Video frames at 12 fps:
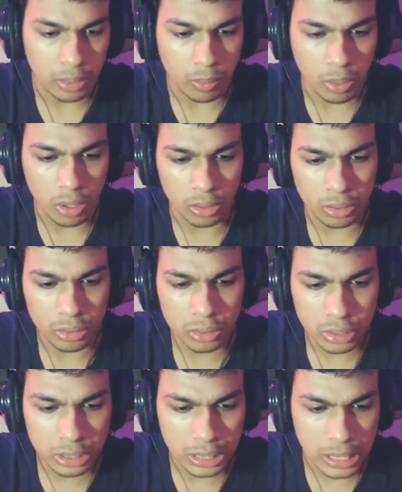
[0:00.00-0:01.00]
what other
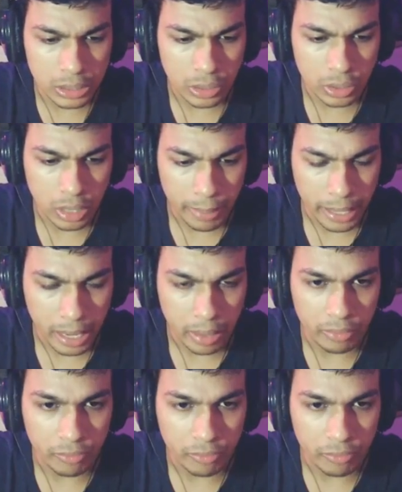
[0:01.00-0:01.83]
skins are coming out in